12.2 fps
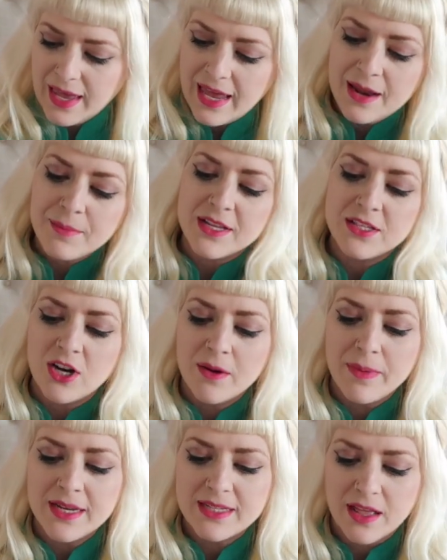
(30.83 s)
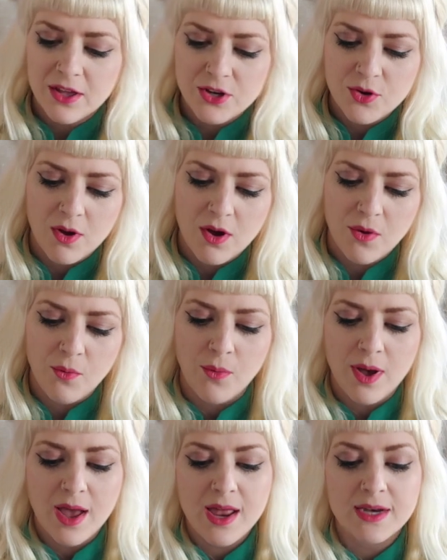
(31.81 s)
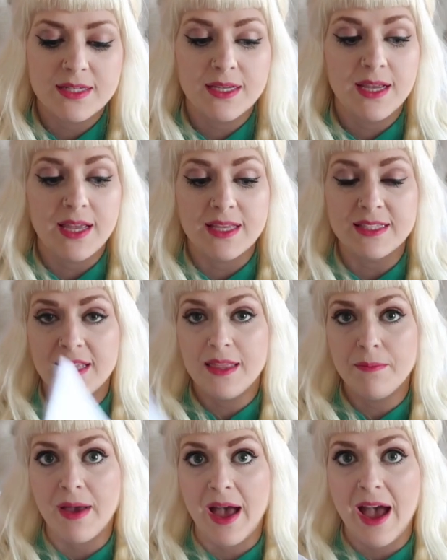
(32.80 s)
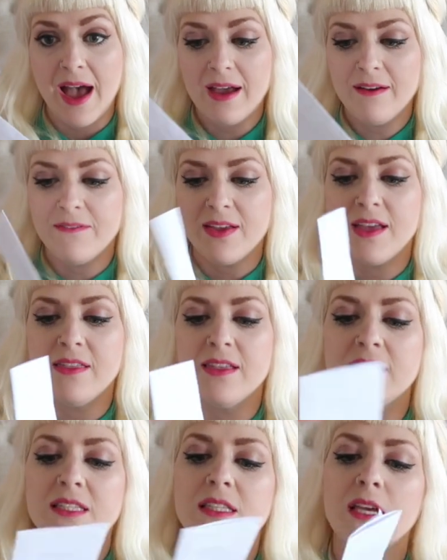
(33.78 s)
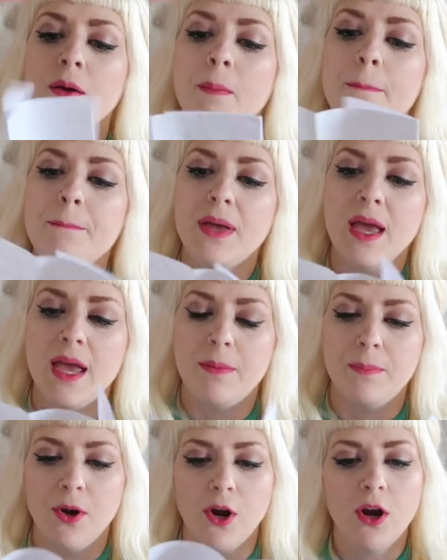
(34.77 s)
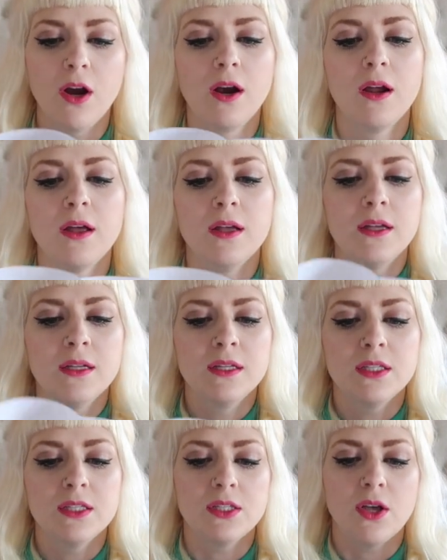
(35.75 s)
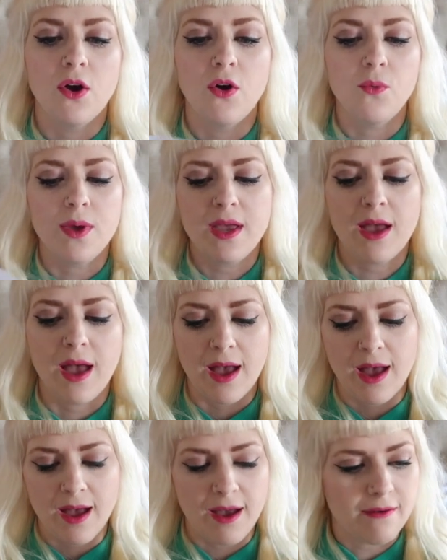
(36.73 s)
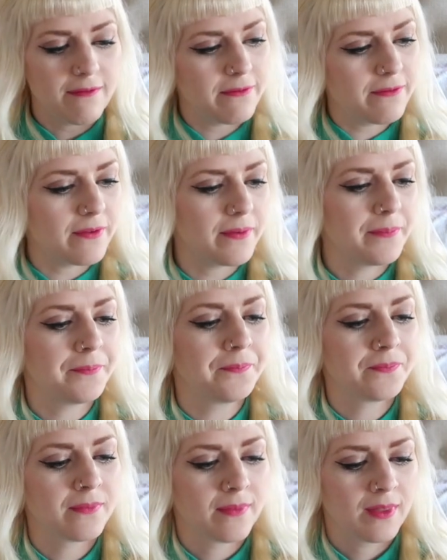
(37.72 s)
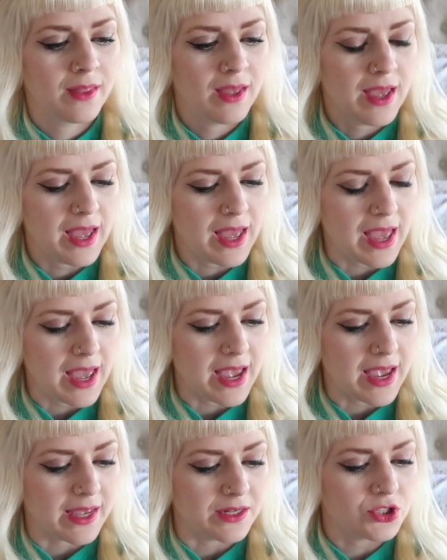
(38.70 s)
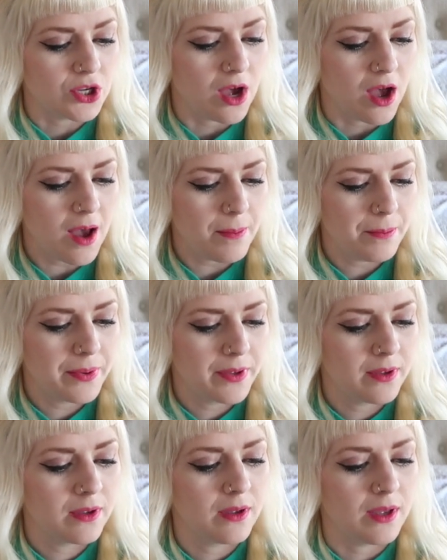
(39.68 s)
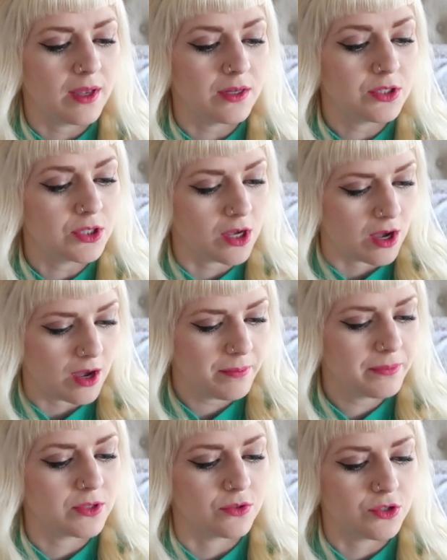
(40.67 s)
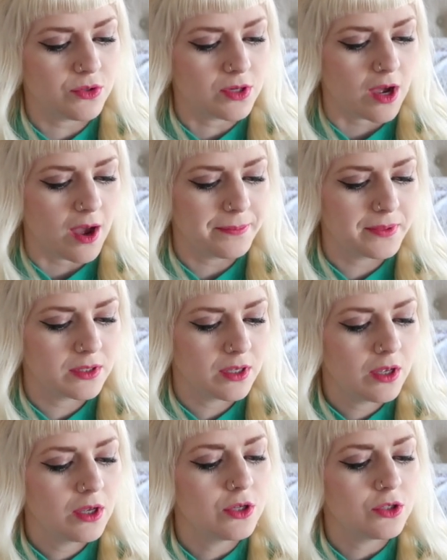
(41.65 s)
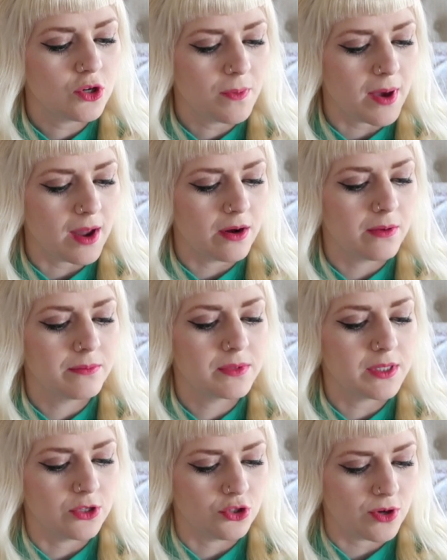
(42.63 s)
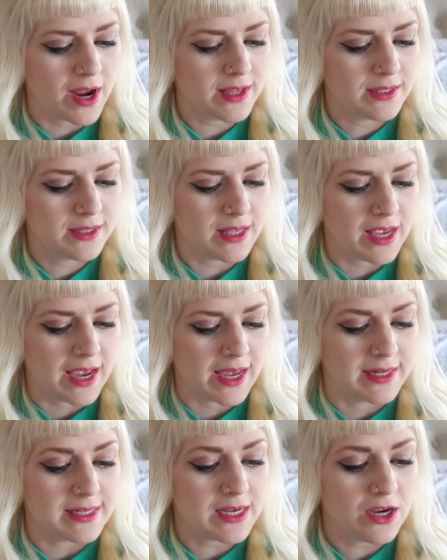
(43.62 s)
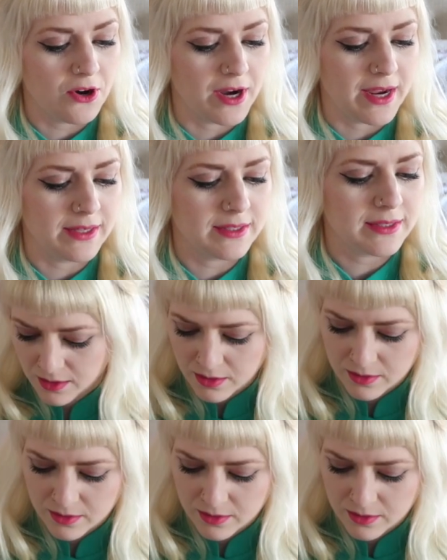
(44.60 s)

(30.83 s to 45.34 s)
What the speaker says: And I'm going to start by telling you all what is in the bag via this paper. So we have a so two tops, two bottoms, a dress, and earrings.